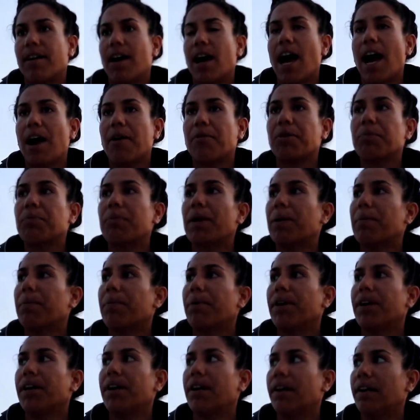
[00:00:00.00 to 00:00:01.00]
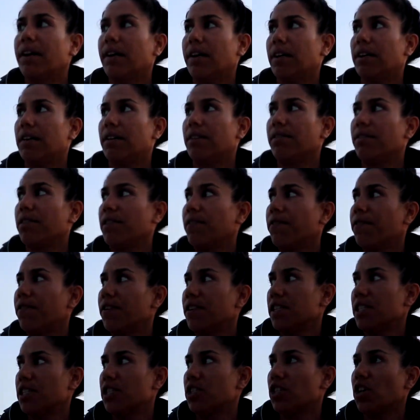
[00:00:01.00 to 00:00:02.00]
I remember the
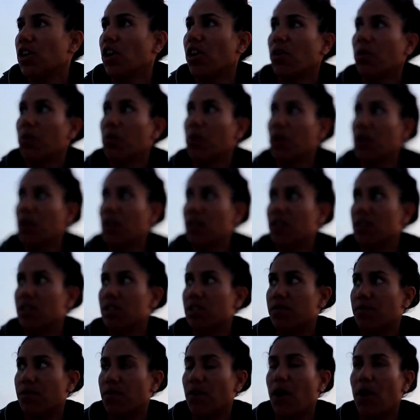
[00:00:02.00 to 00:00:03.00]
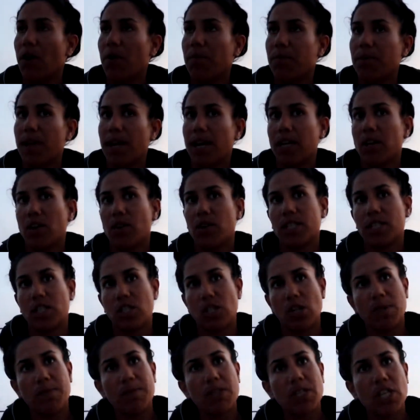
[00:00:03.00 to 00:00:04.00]
first talk was from Nainoa
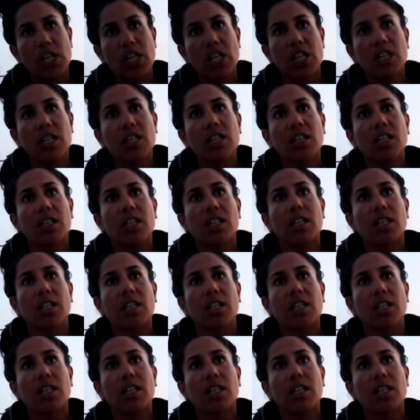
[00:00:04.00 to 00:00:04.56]
Thompson,